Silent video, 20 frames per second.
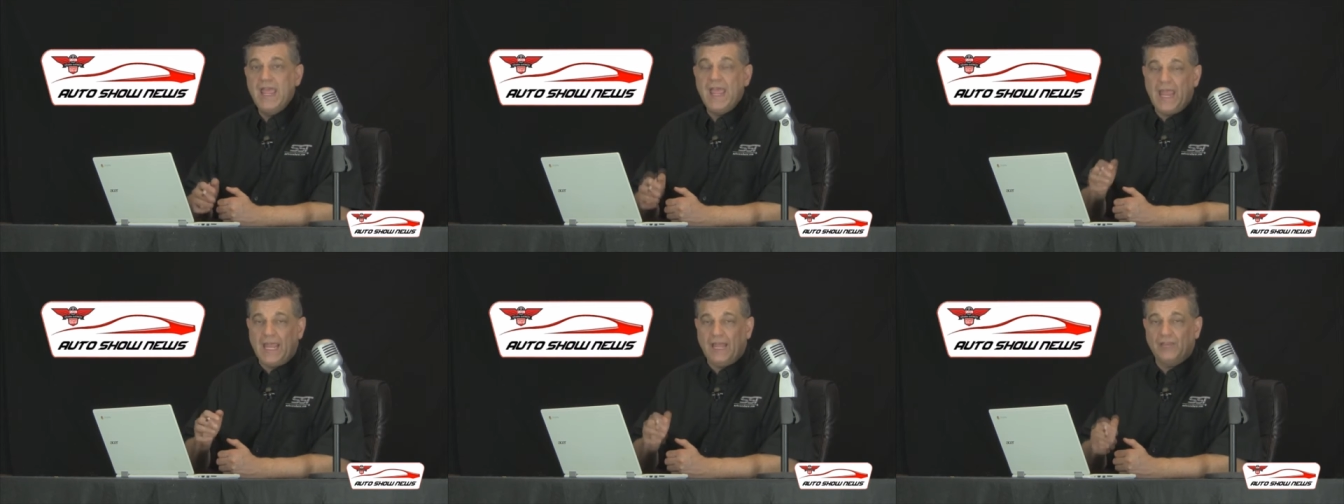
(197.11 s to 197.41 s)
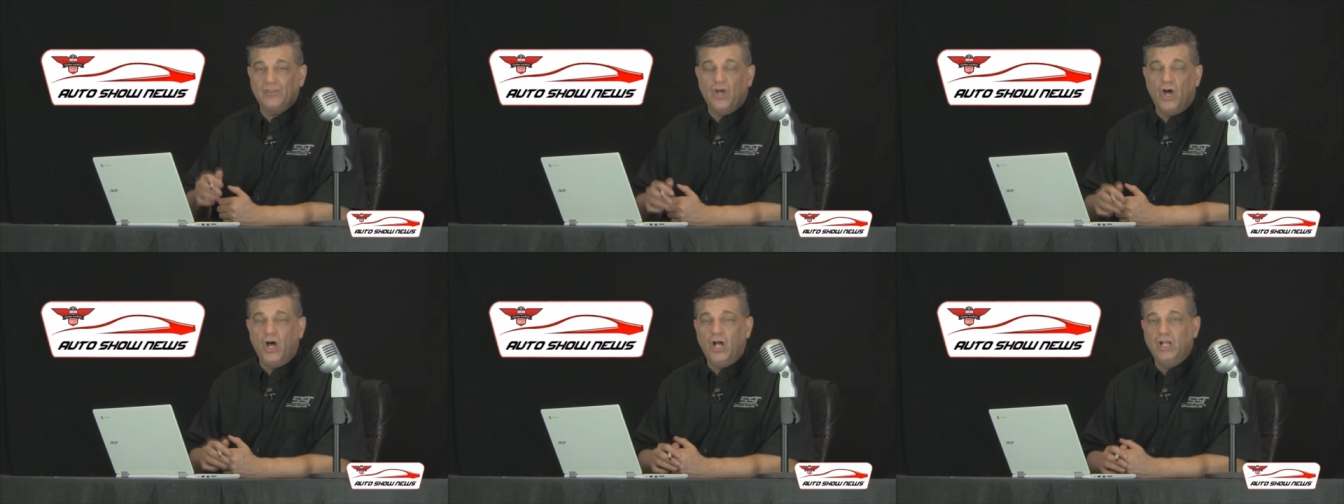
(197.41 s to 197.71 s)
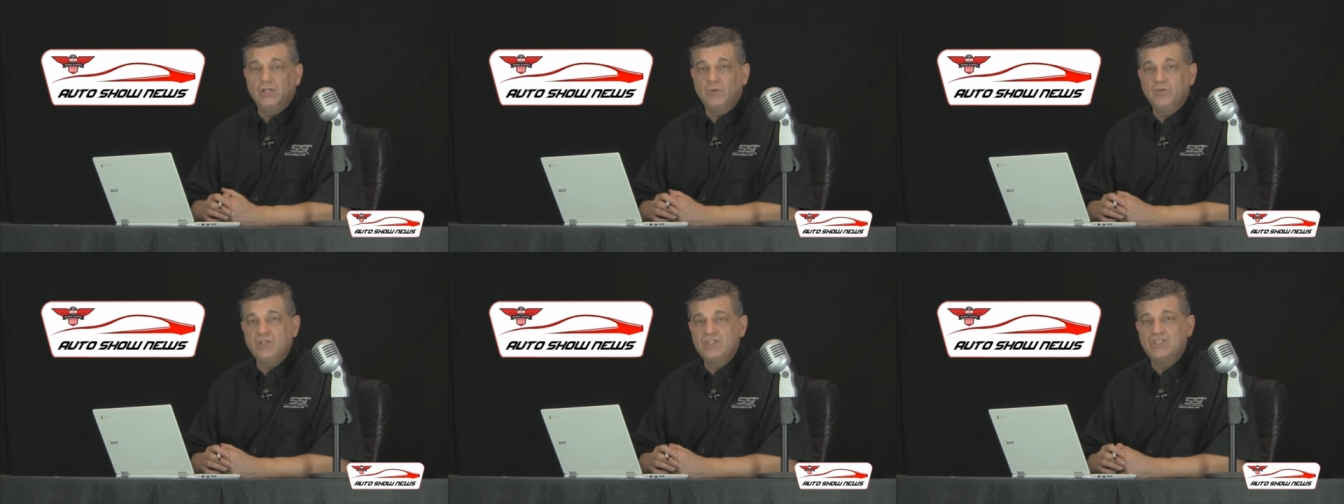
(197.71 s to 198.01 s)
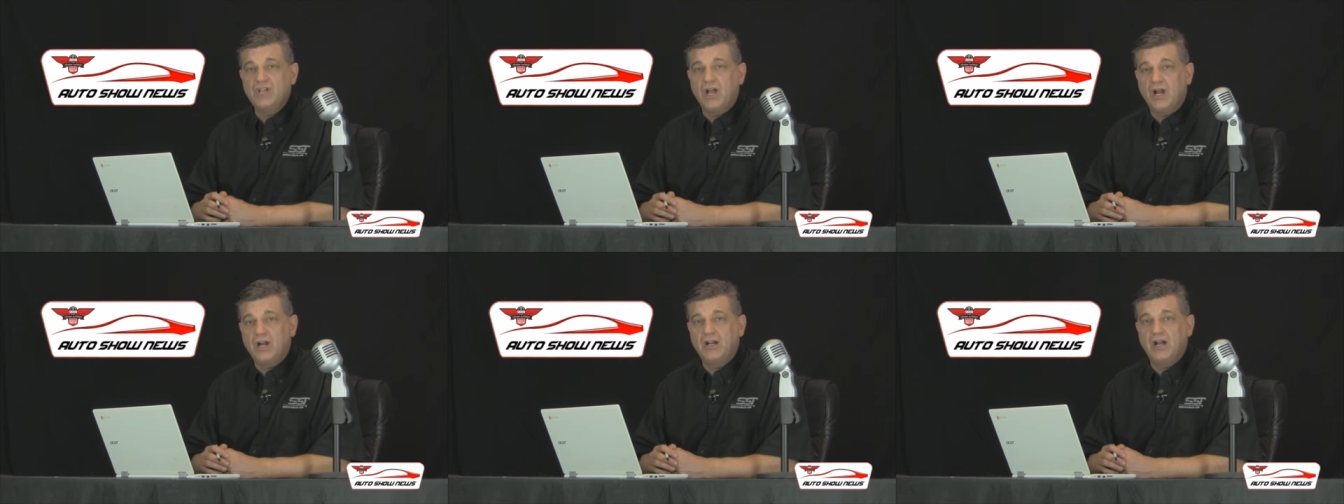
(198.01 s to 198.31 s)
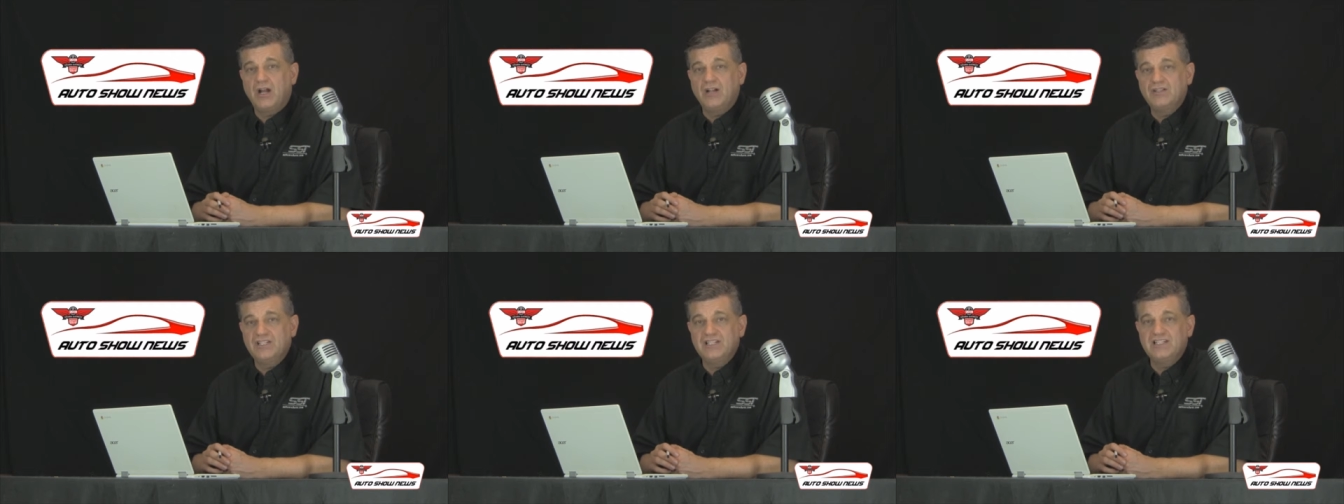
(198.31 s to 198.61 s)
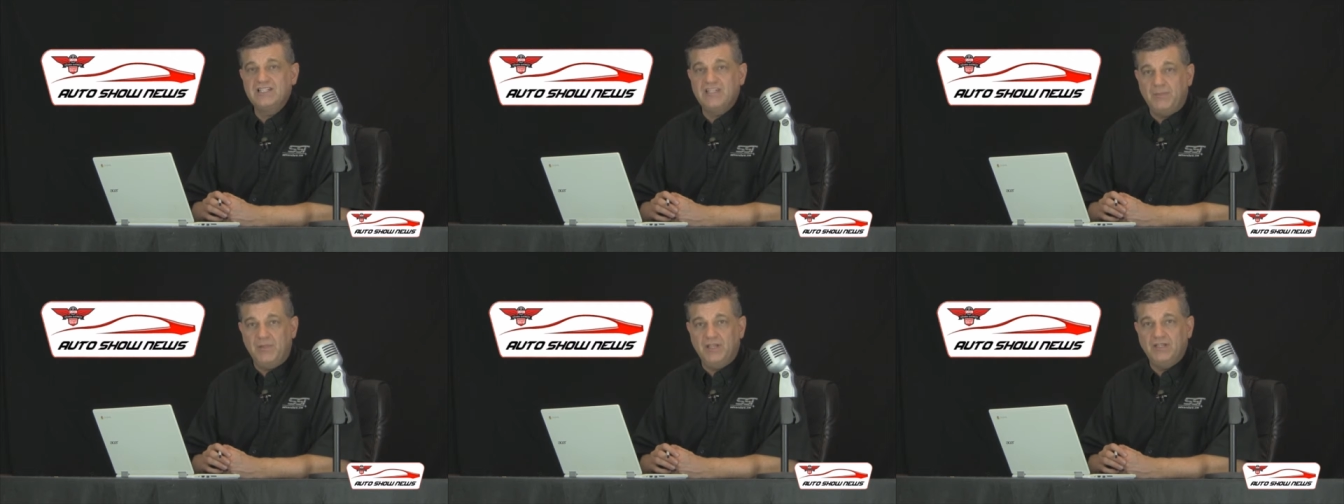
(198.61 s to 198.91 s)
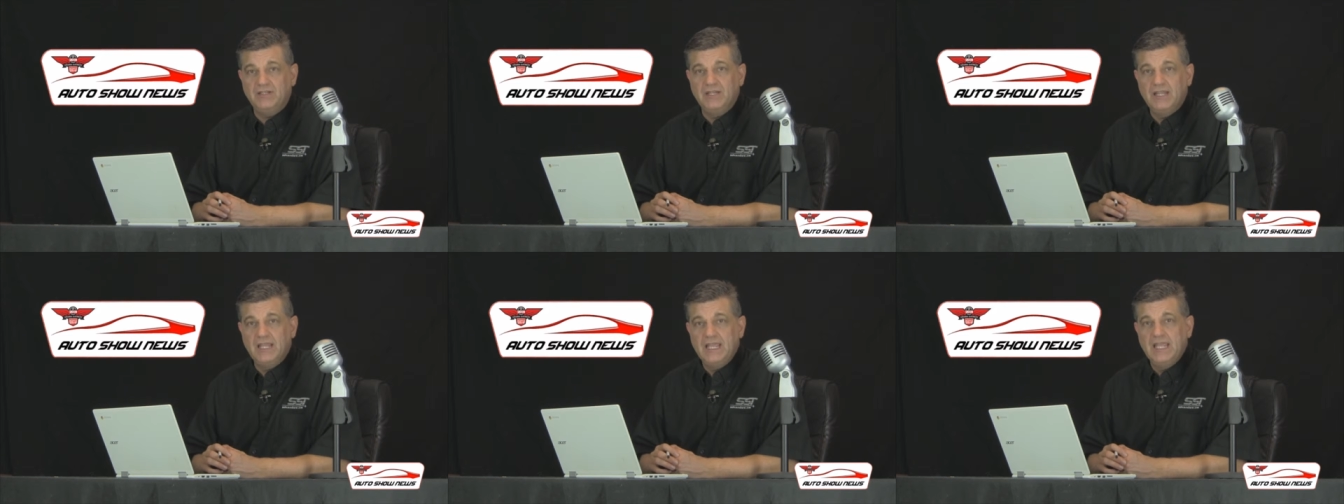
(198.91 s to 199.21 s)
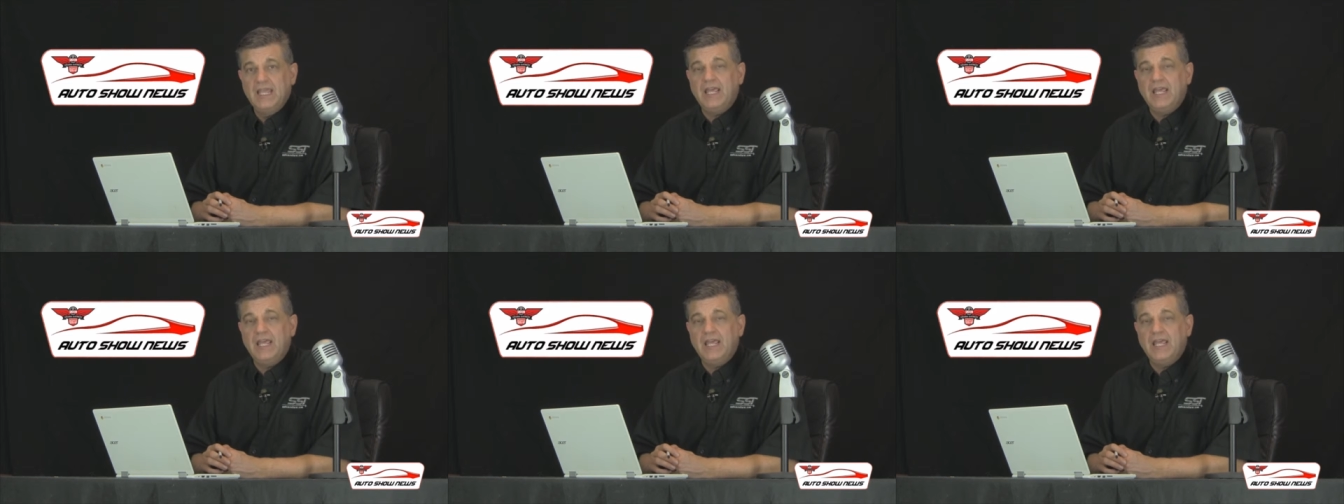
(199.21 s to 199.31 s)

and the Hollywood Star Cars exhibit